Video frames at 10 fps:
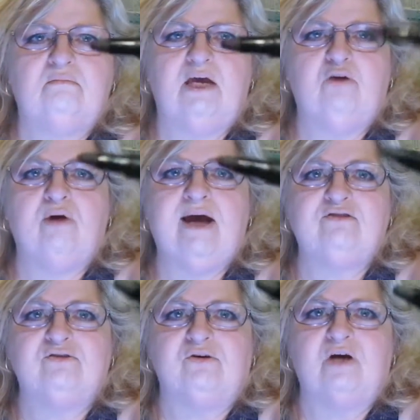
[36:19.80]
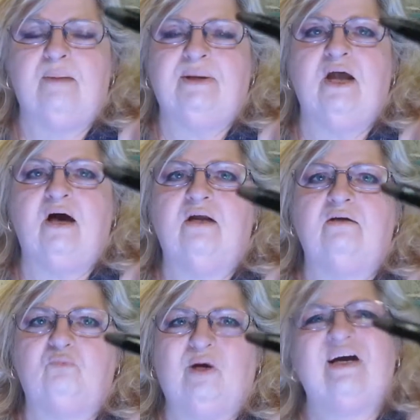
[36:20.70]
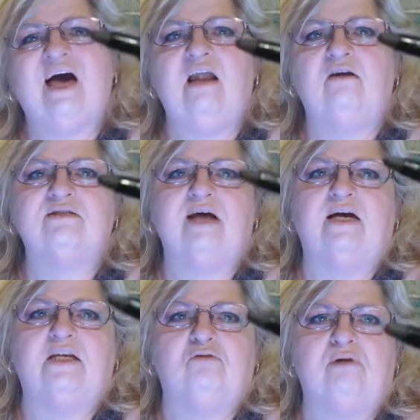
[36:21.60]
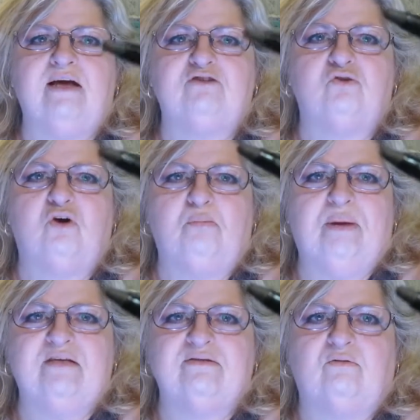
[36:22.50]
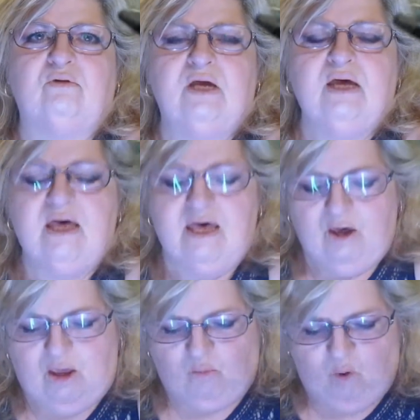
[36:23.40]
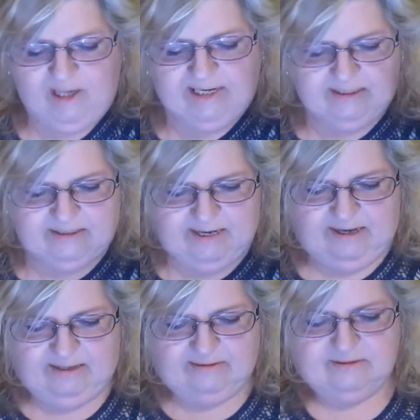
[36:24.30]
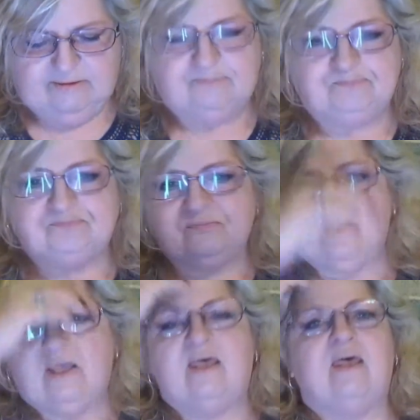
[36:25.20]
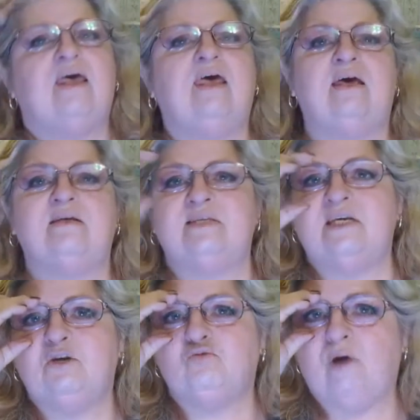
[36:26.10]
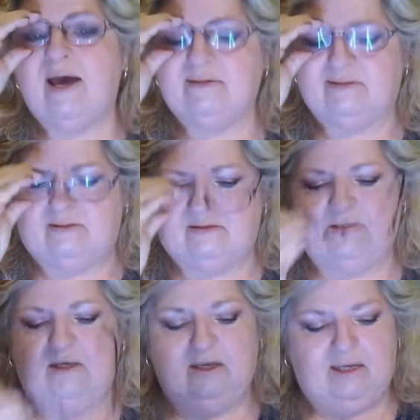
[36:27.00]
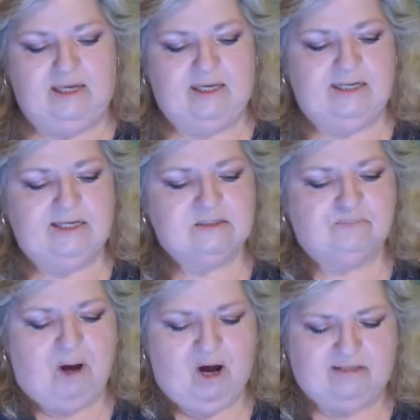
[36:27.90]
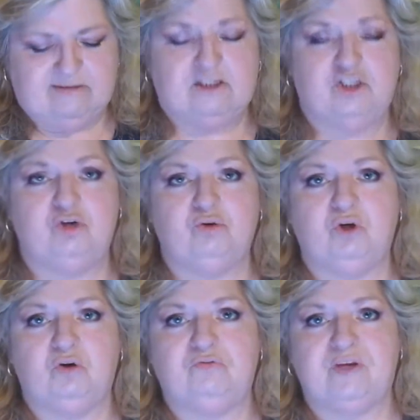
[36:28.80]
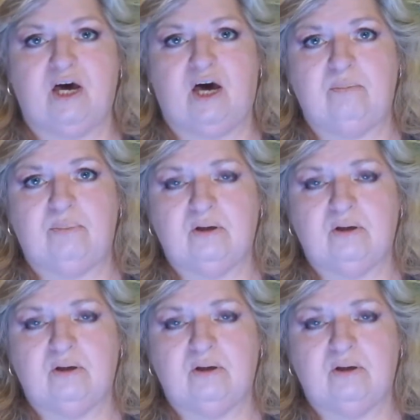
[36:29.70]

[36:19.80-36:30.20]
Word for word: eraser. I mean, not, well, it kind of looks like an eraser or a pencil. And what it does is it erases any spots that you goofed up